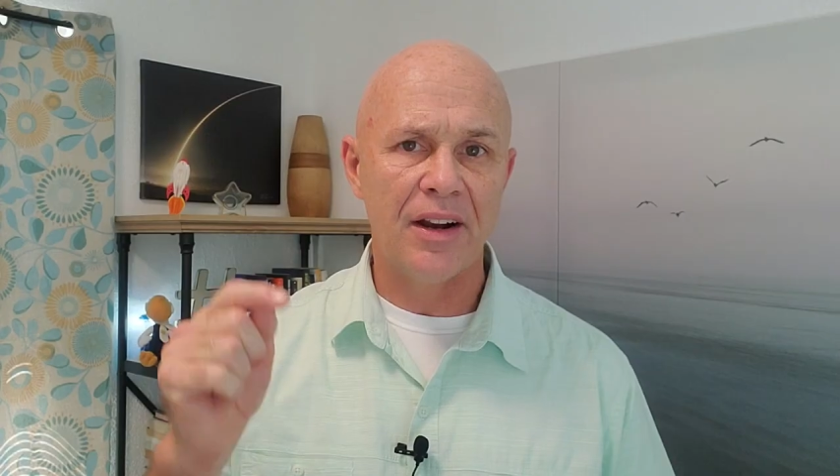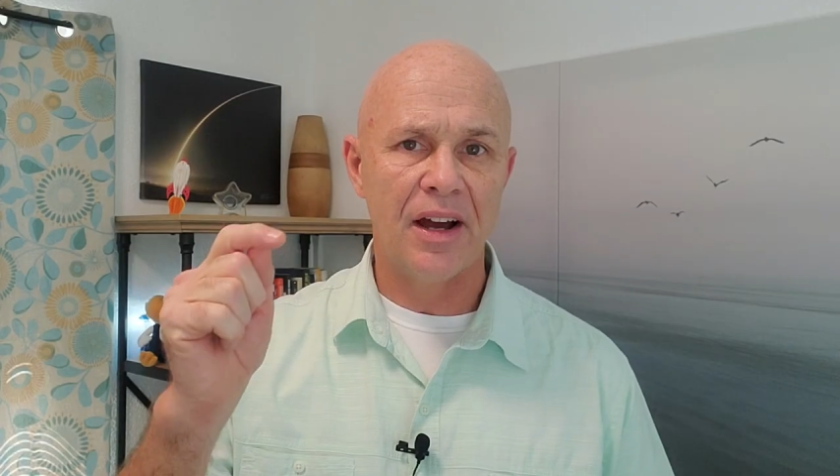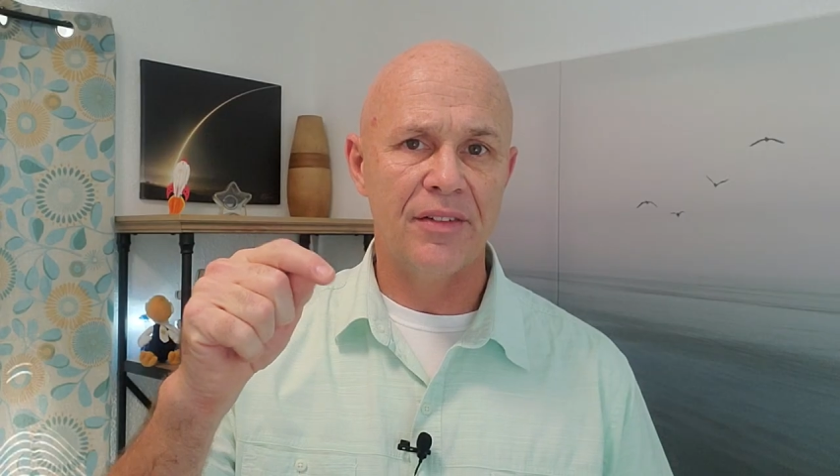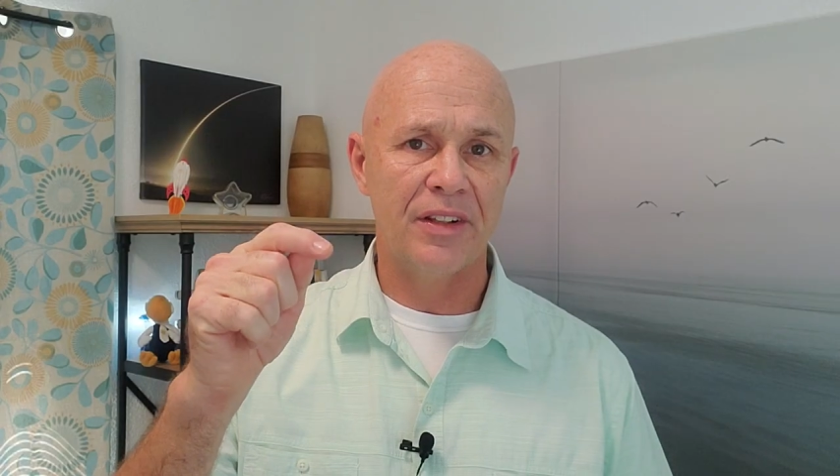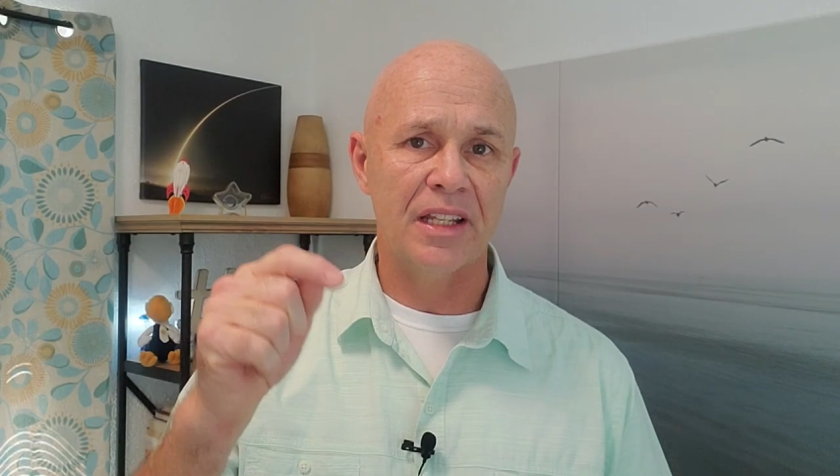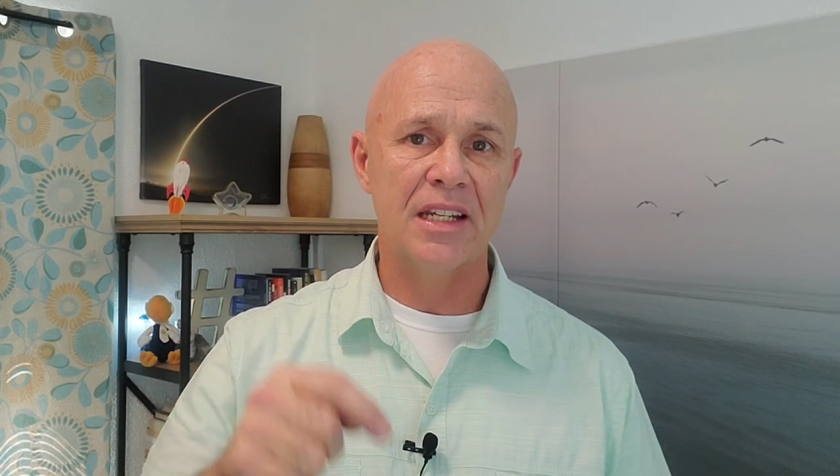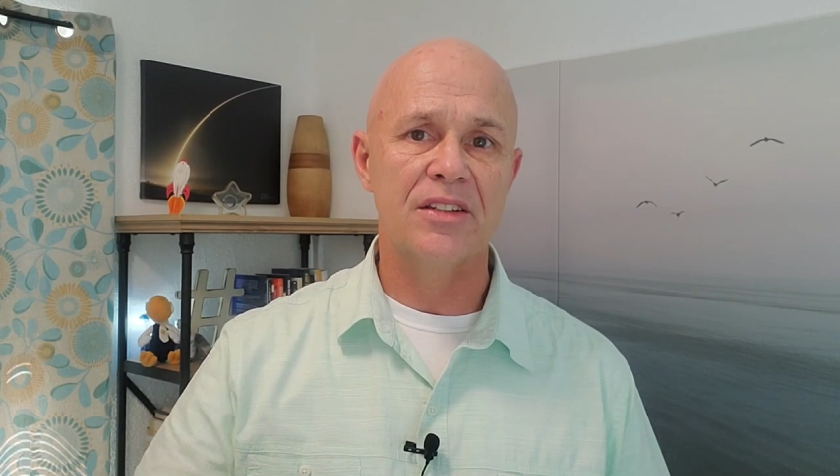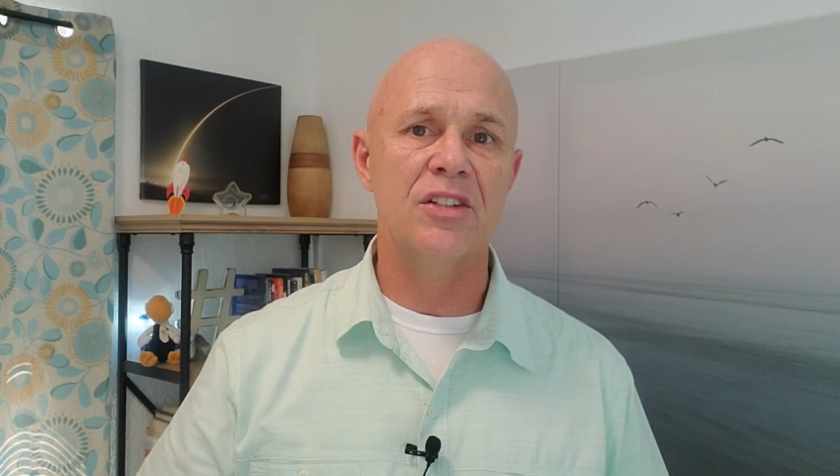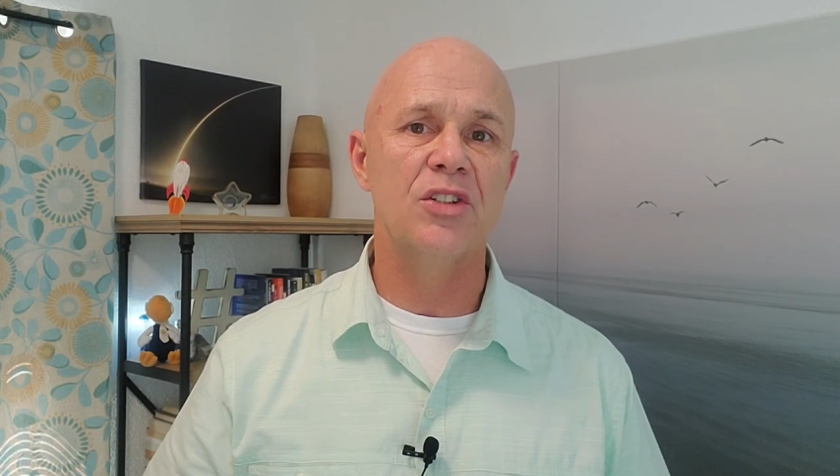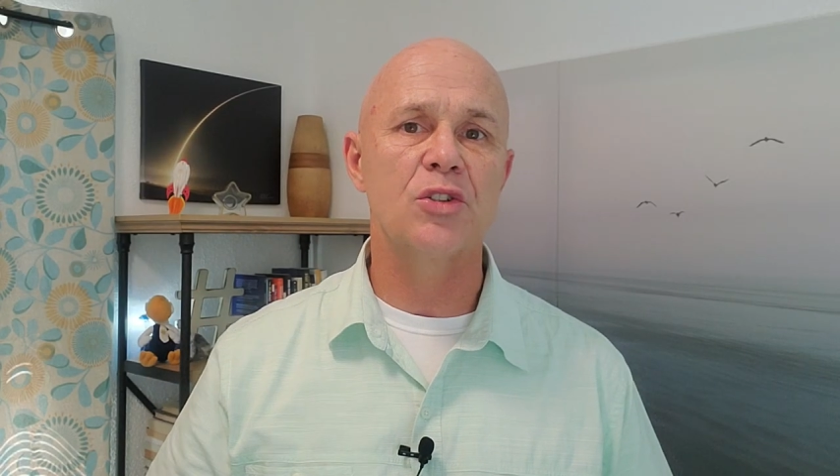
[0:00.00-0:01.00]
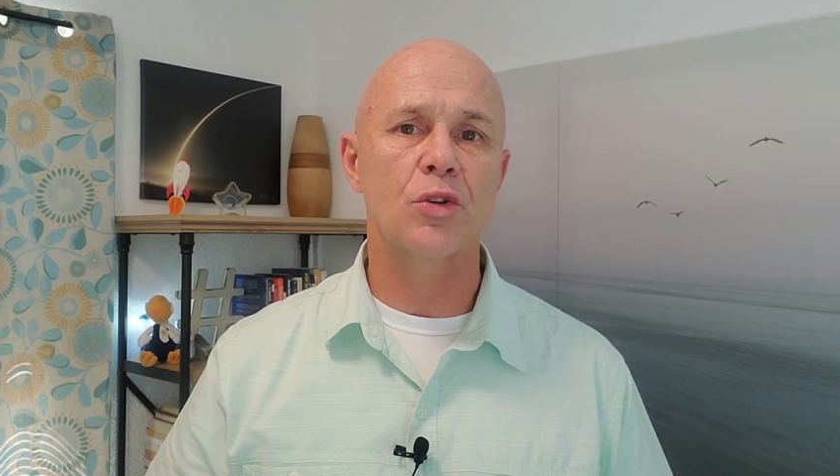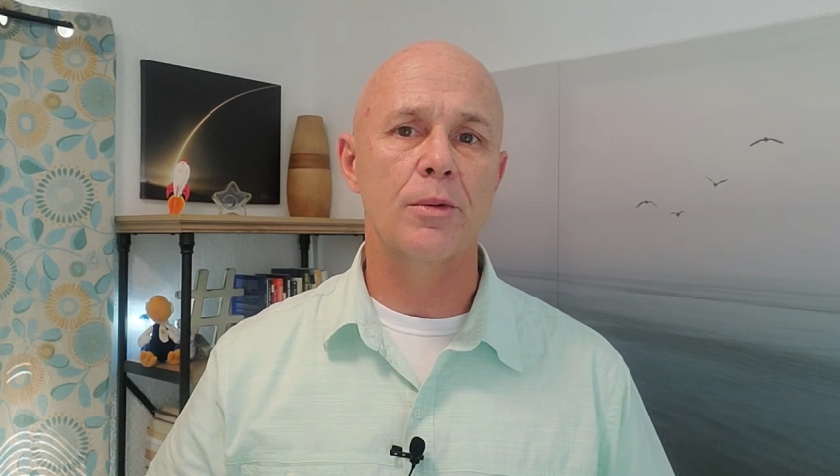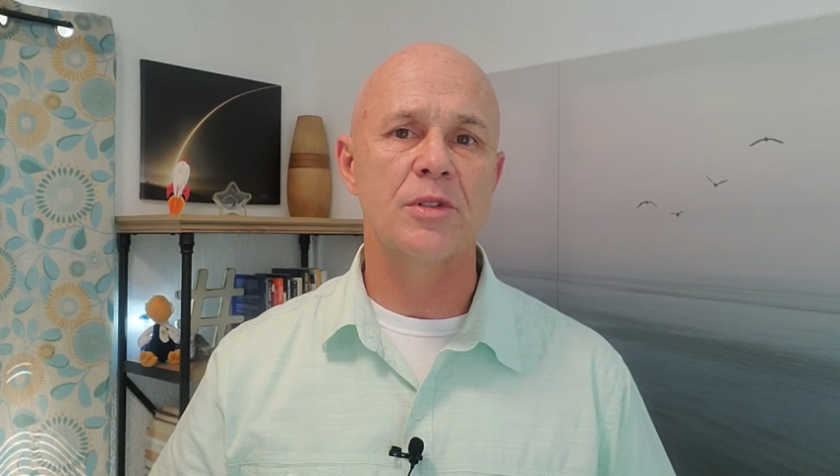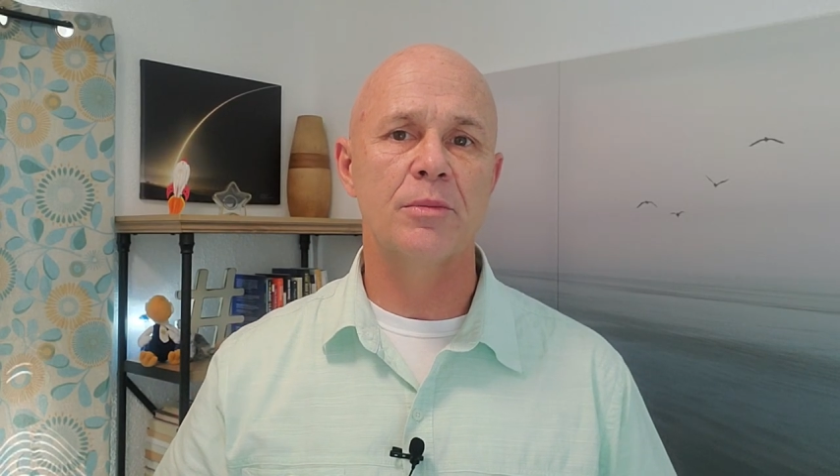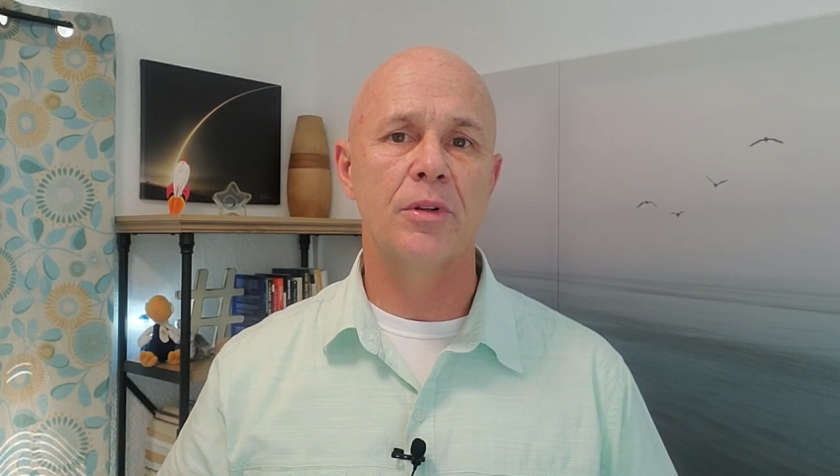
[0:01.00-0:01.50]
I'll have a link in the
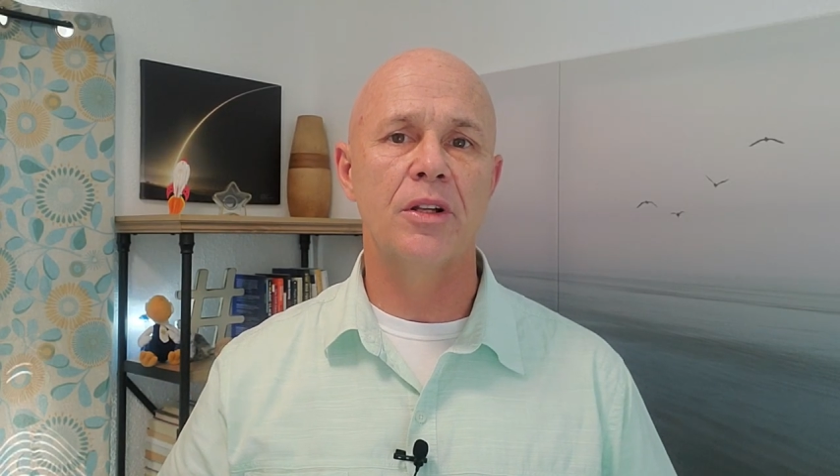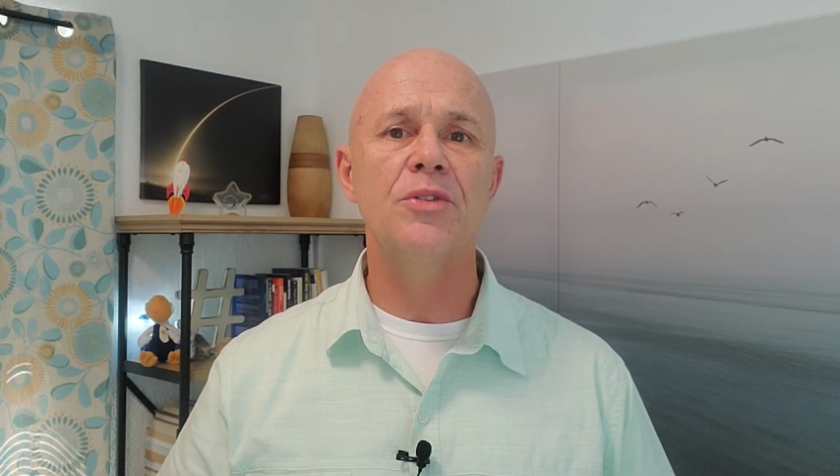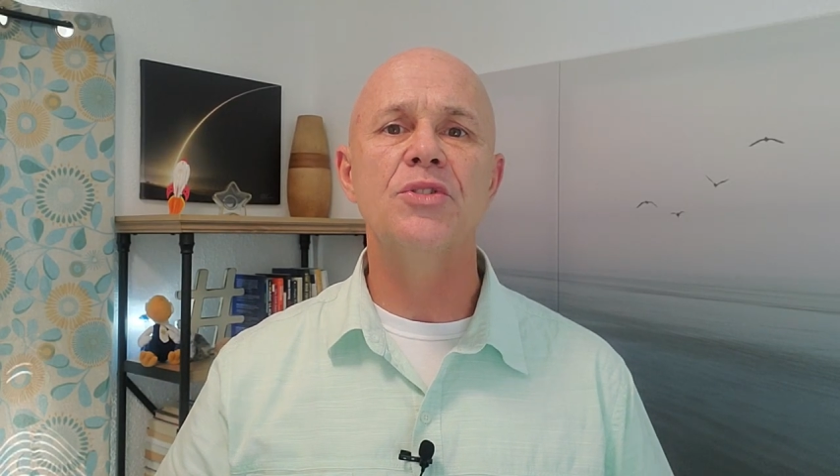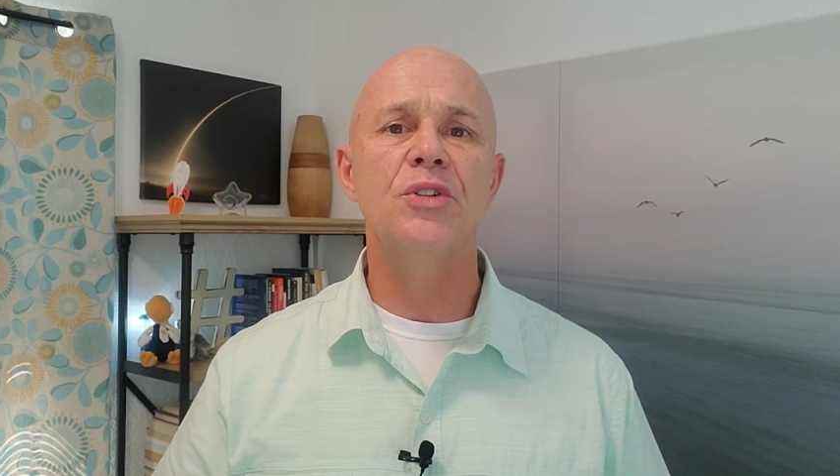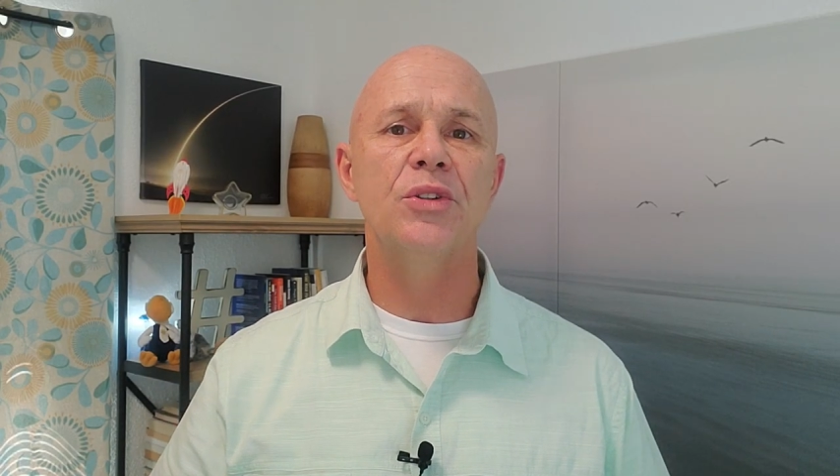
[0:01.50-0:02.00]
description below so you